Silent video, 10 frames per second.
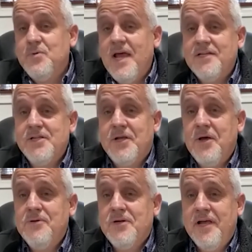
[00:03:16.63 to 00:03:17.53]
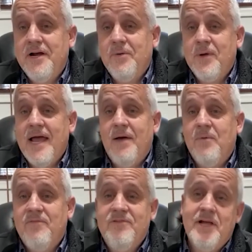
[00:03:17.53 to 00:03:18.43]
We asked the coach later, and we
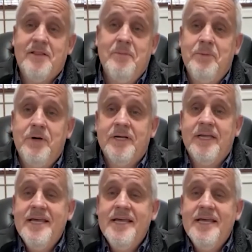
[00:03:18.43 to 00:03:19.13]
we've checked the book.